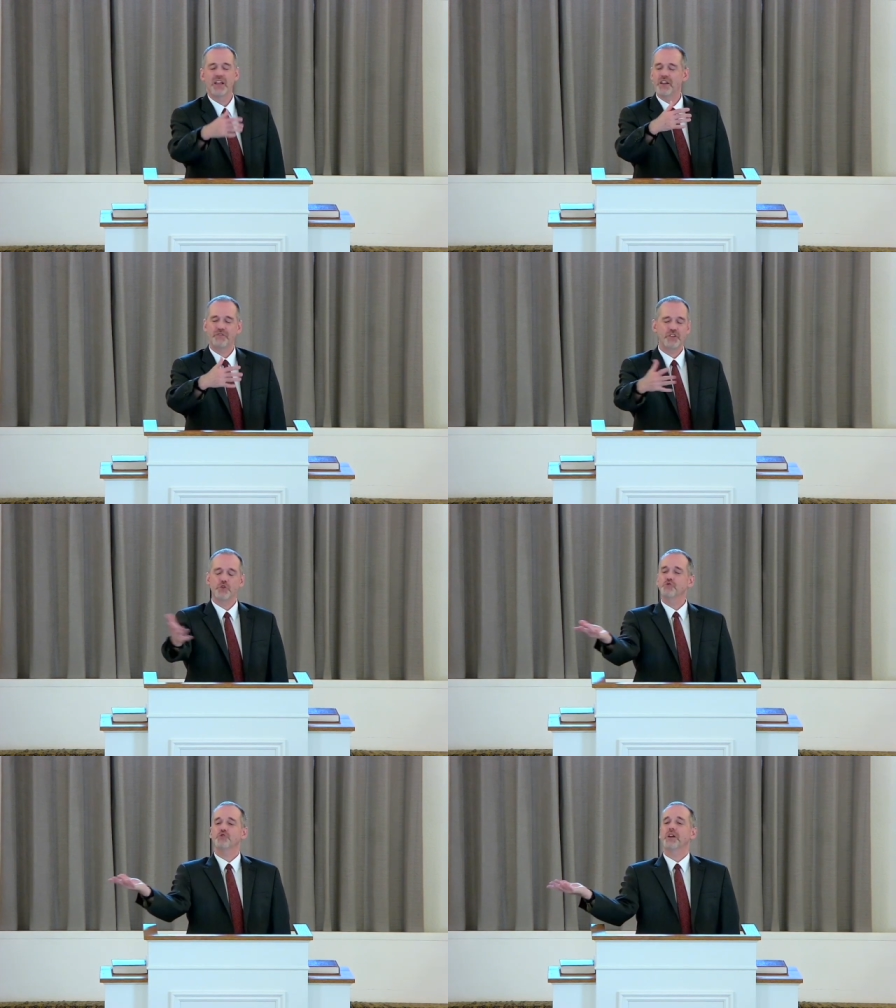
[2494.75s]
If
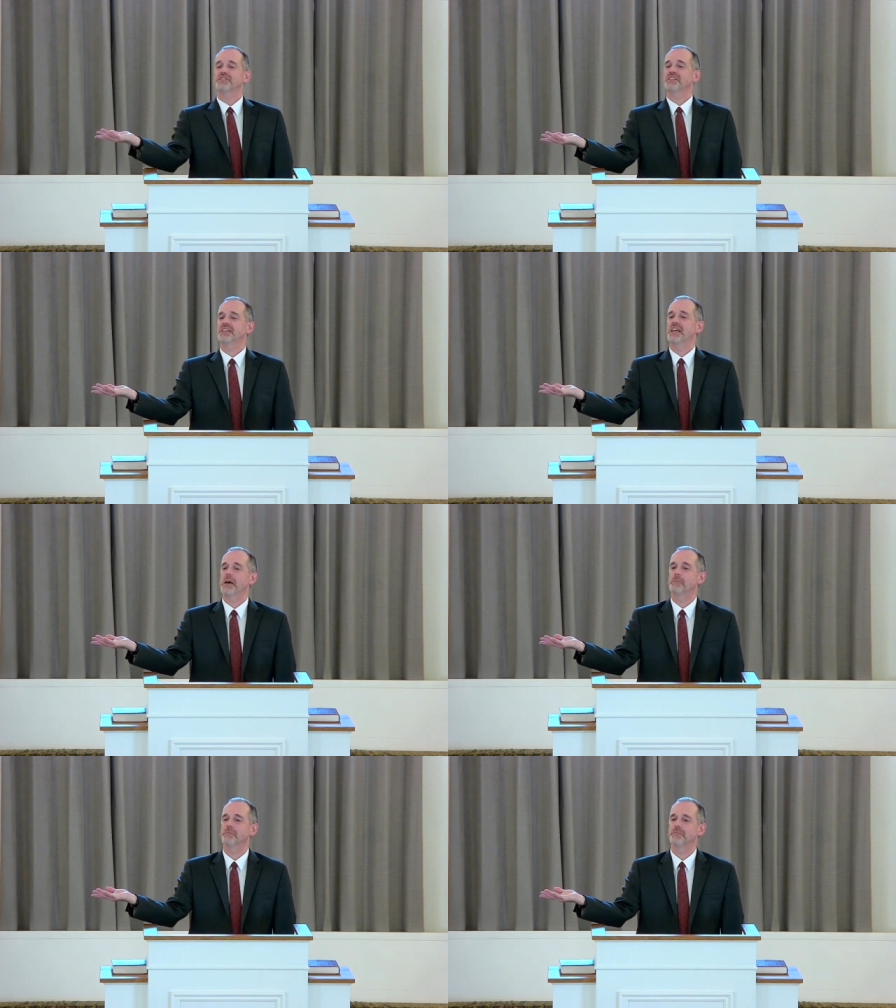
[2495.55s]
you trust in
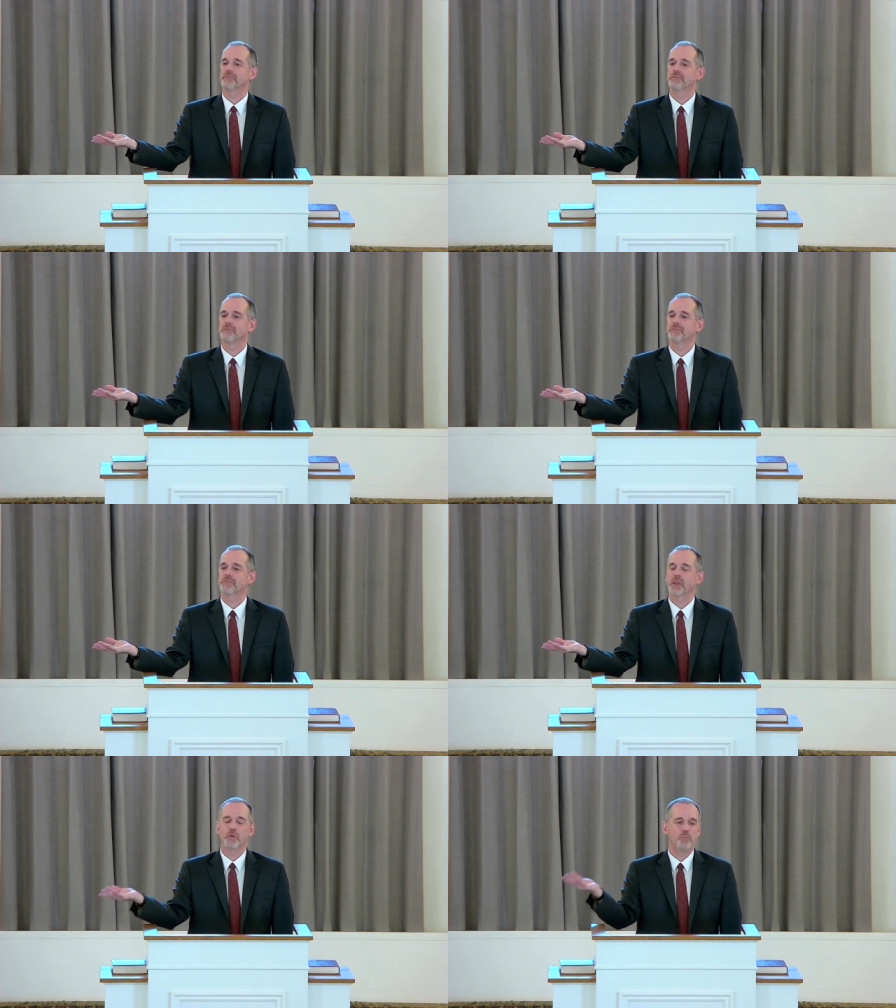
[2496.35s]
him,
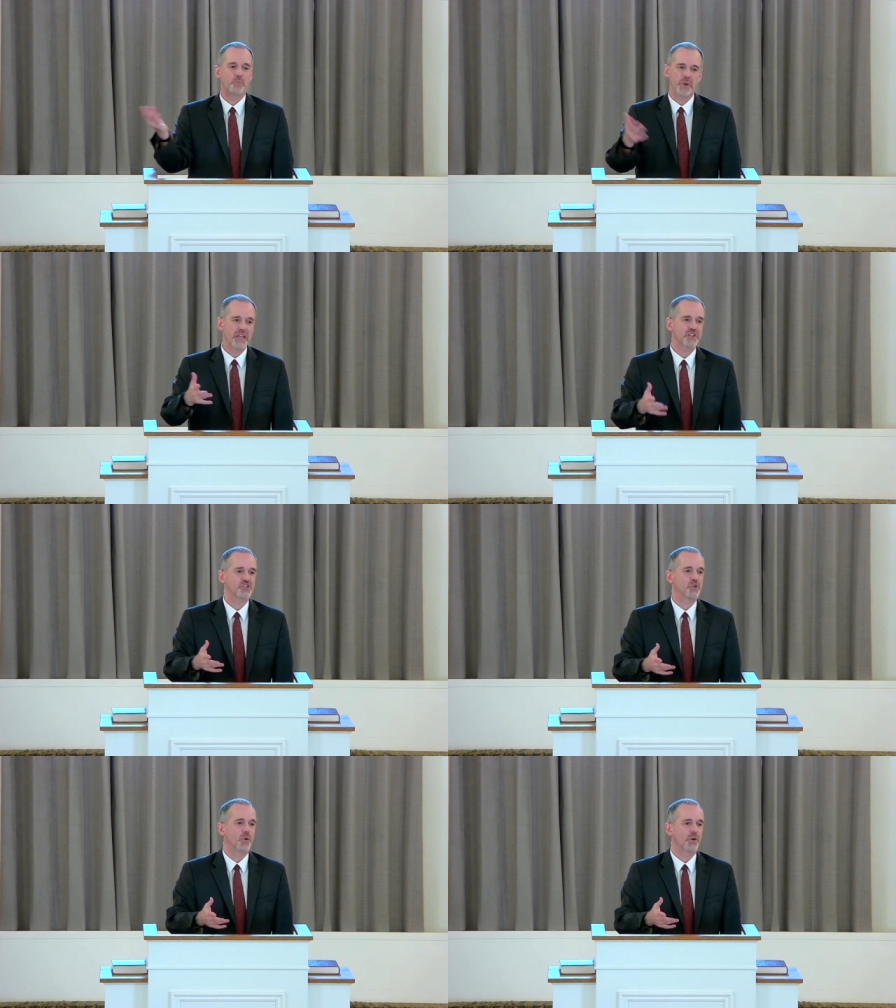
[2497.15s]
be
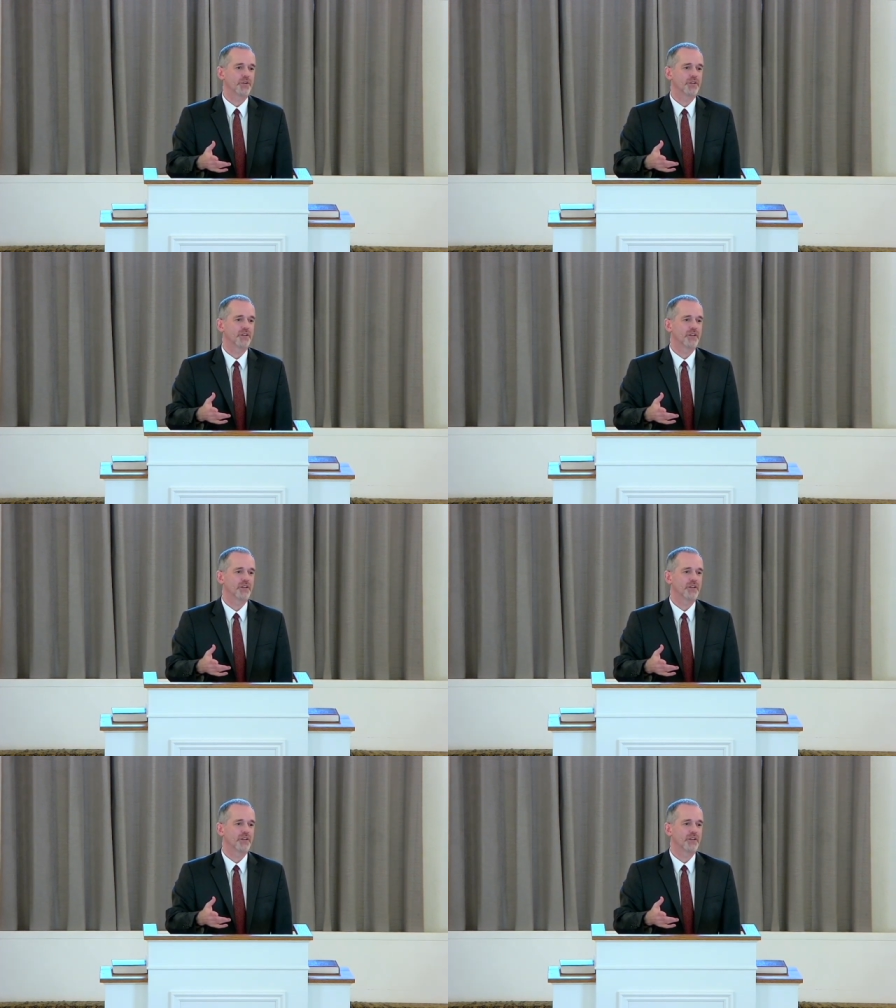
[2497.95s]
assured